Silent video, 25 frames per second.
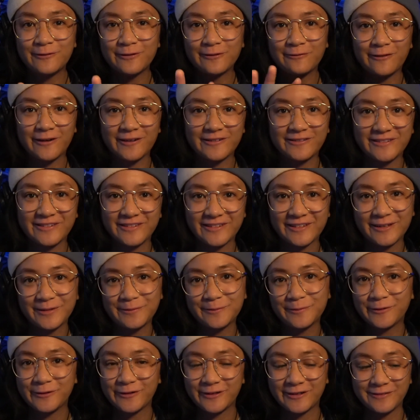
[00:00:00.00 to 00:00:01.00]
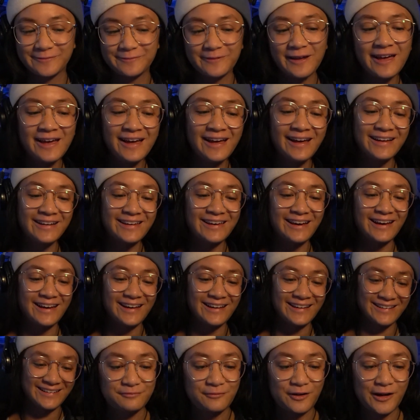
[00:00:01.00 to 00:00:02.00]
want to watch this anymore.
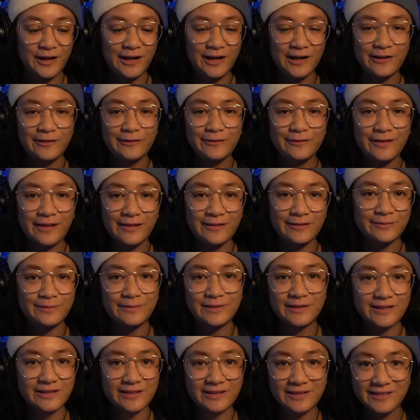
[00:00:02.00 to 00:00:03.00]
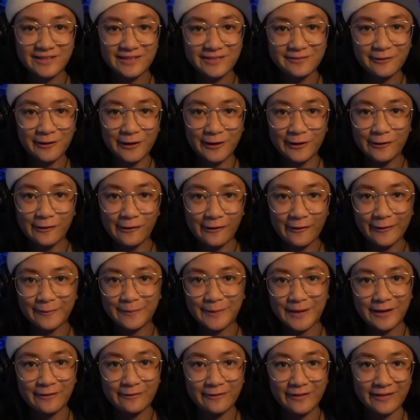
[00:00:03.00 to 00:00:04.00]
Why you gotta do that to me? Why are you calling
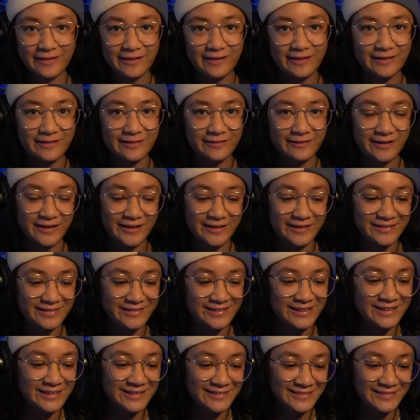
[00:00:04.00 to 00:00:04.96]
me out like that? All right.